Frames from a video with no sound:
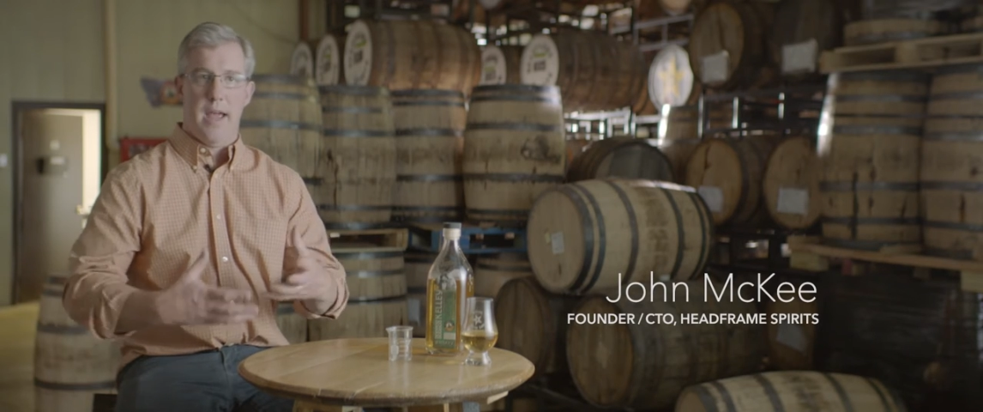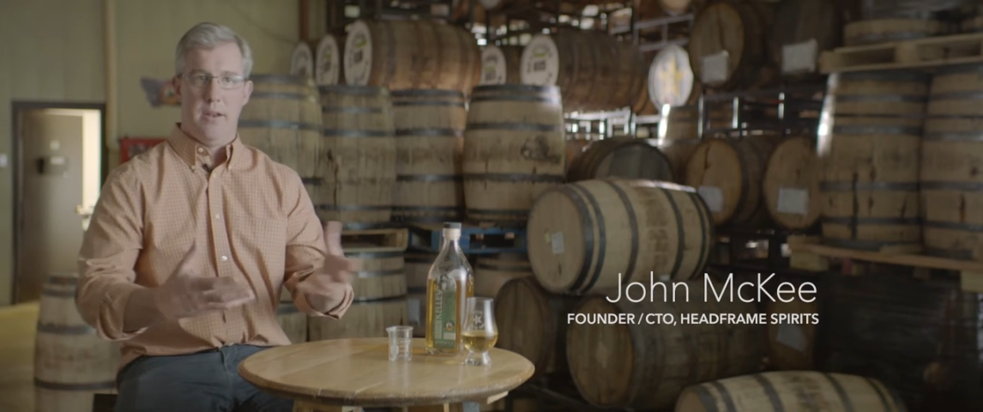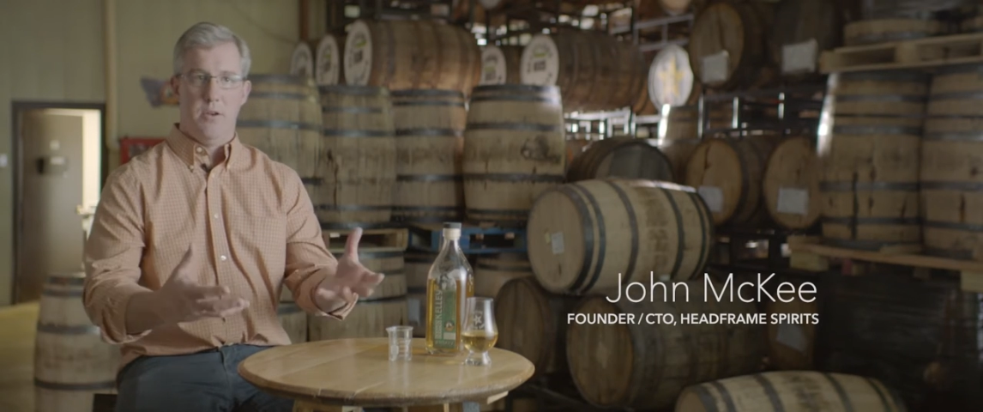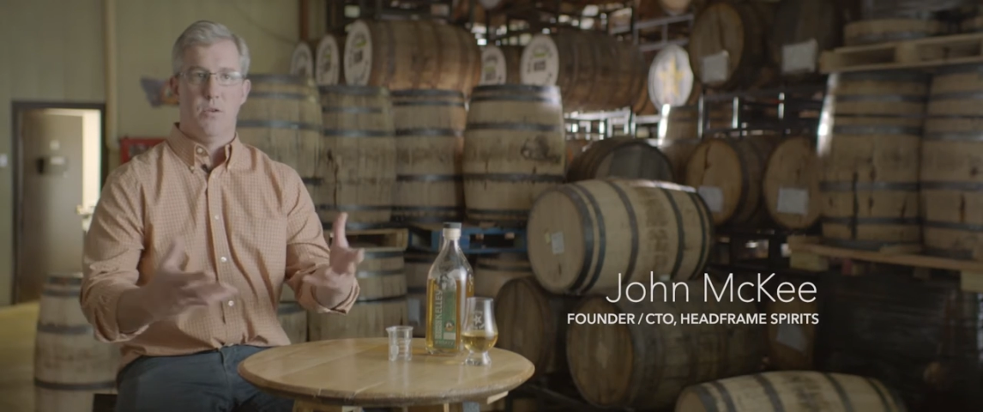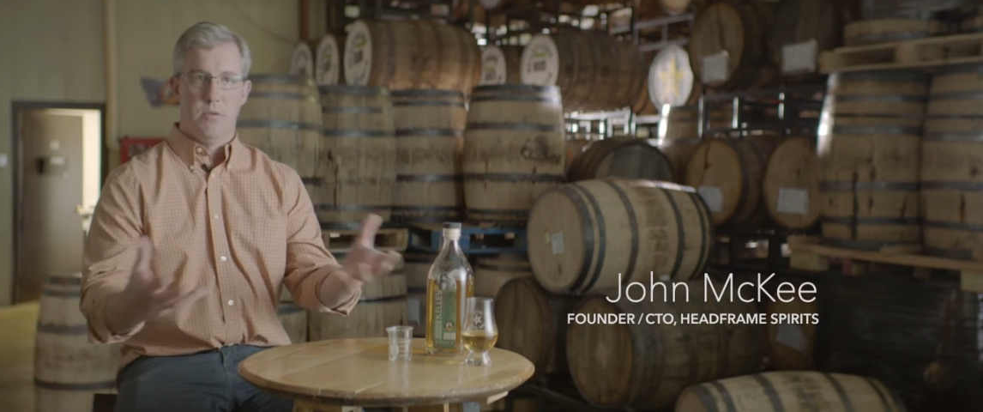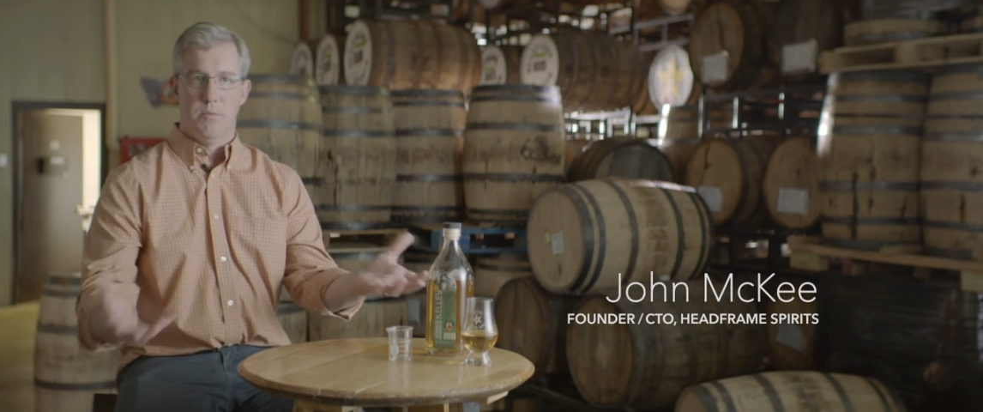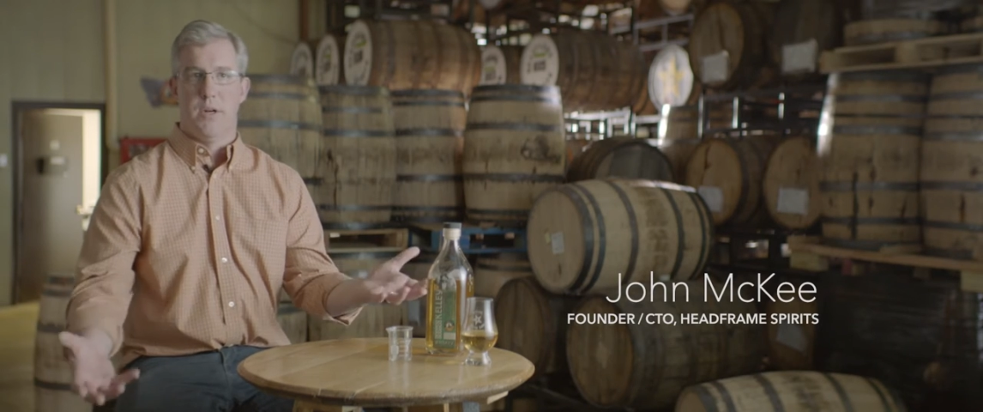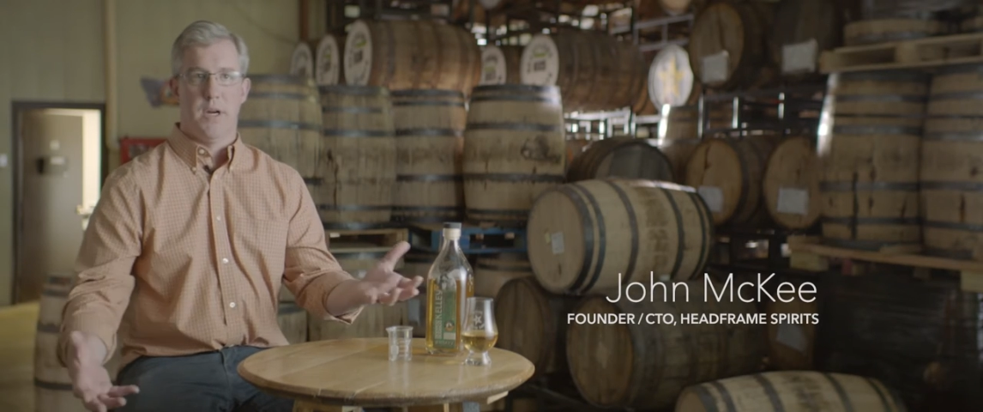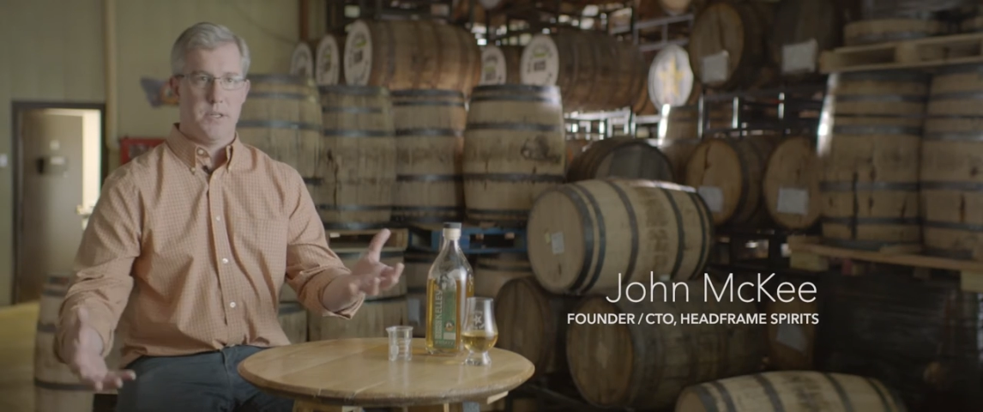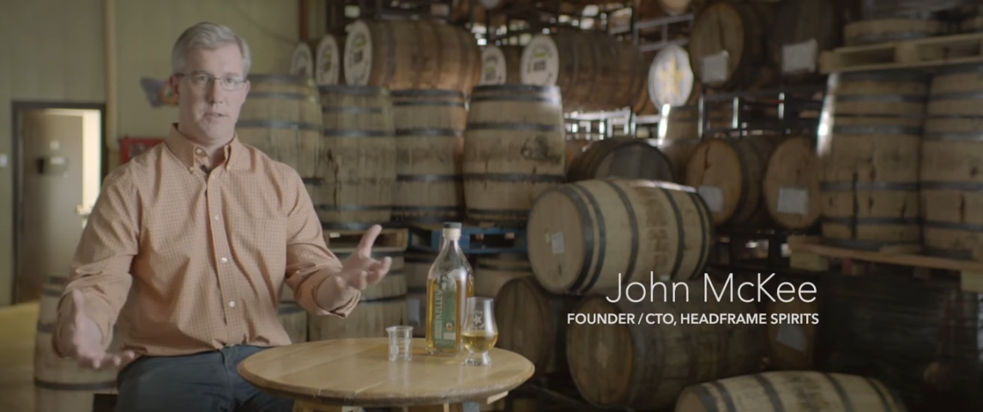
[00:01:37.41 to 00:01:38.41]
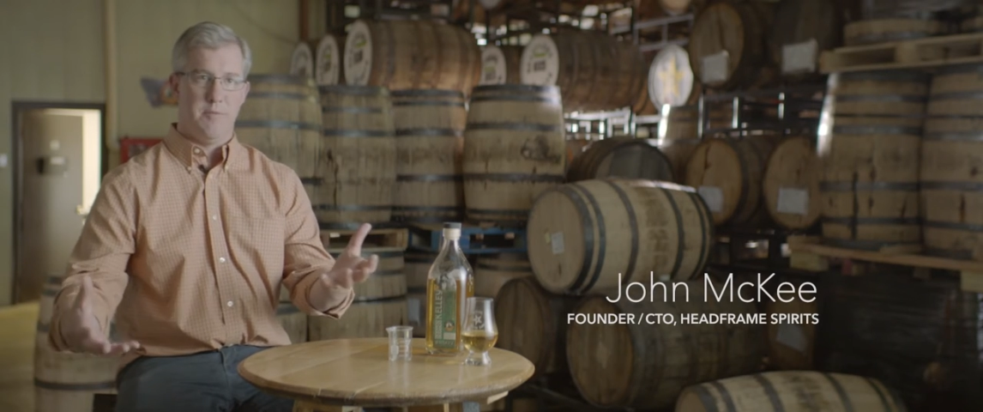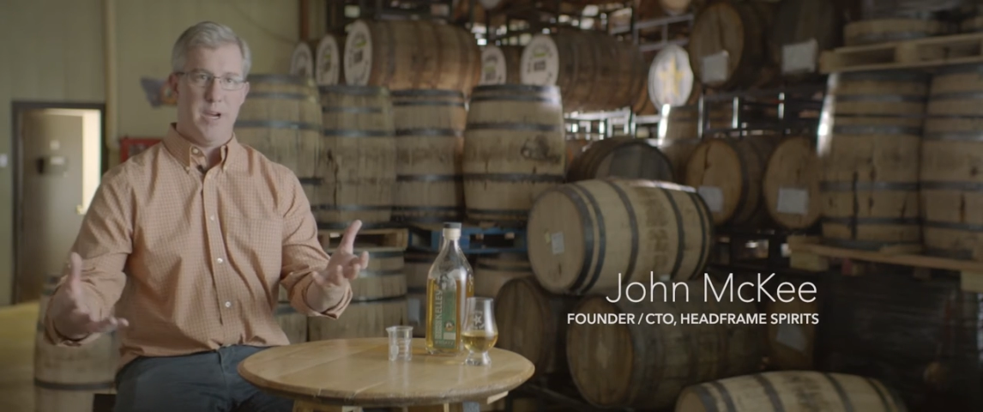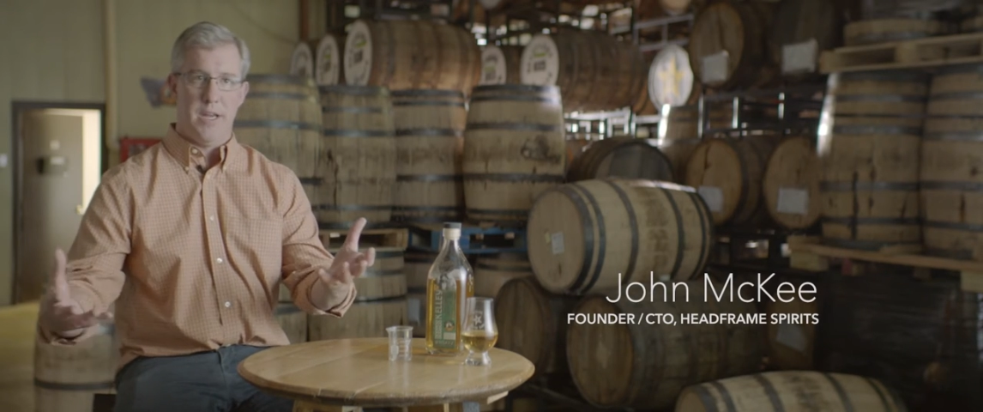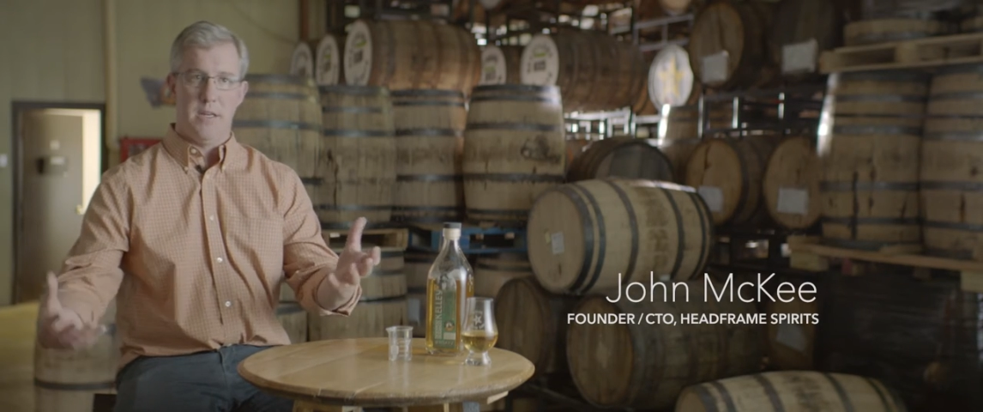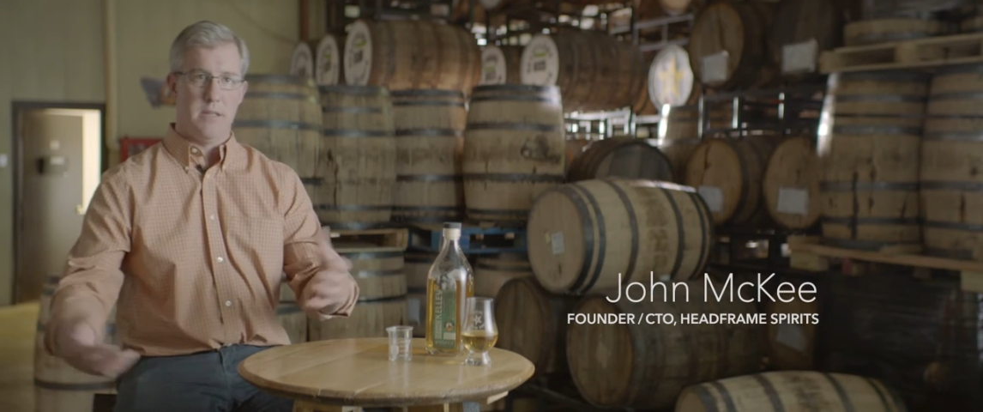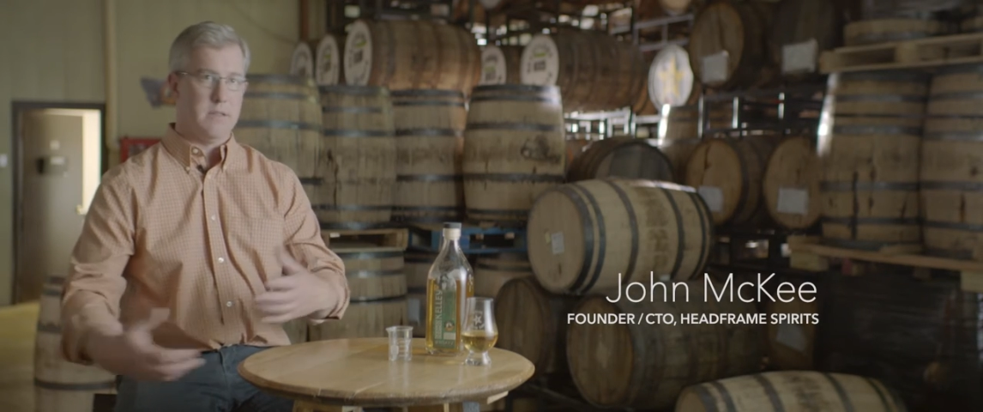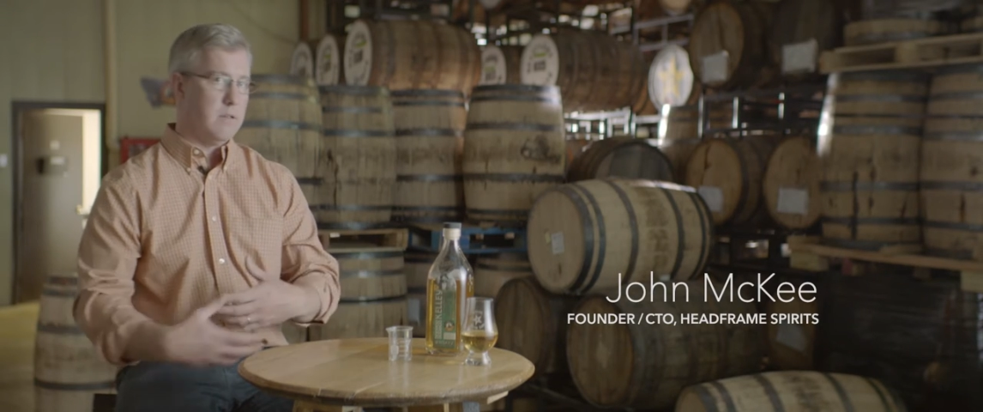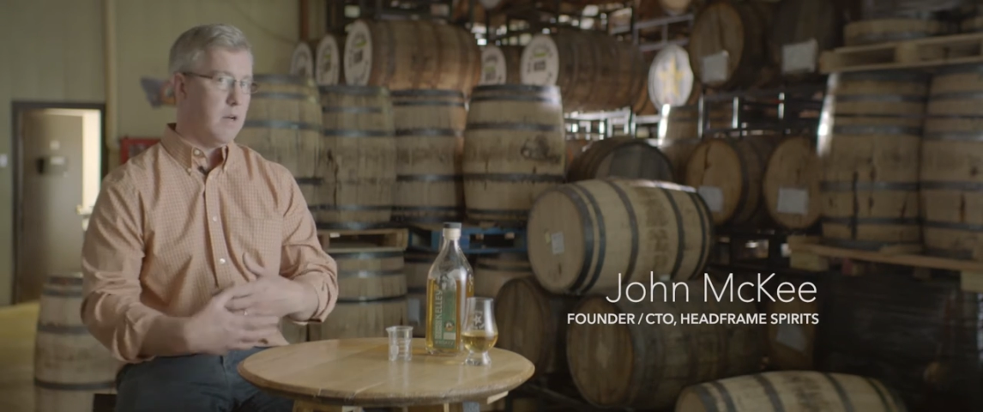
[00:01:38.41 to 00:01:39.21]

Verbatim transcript: annual production of biodiesel,